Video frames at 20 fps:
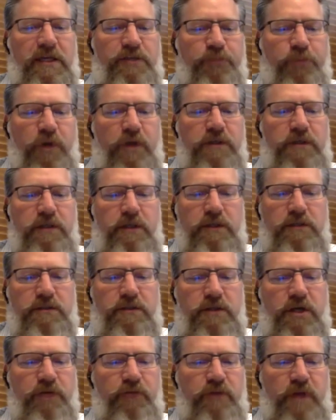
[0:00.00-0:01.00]
expressing
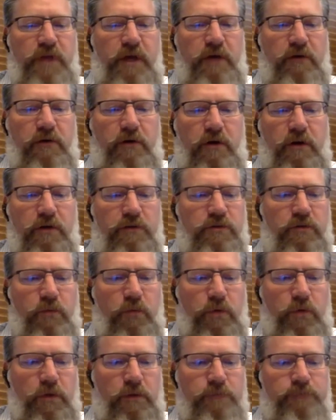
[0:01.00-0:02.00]
itself in the agricultural
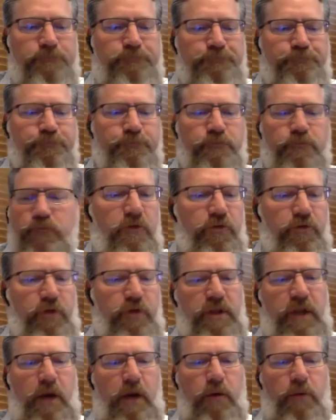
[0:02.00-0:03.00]
world. Another
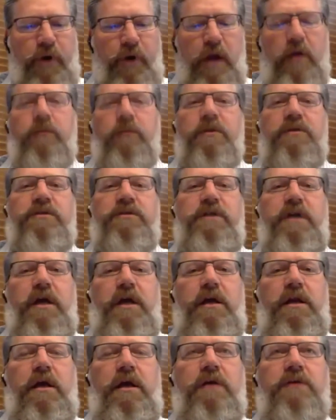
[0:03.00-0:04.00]
thing that I would probably
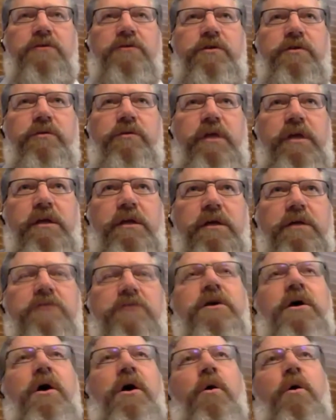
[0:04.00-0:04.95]
state as a uniqueness,